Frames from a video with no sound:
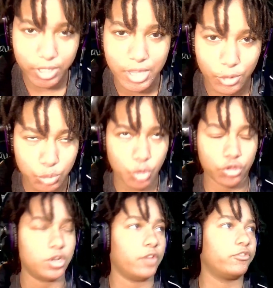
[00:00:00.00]
That was more
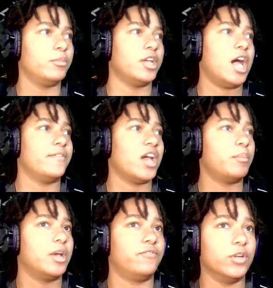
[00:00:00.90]
than enough for me. I've had
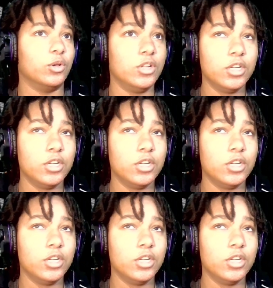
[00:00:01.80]
my fill.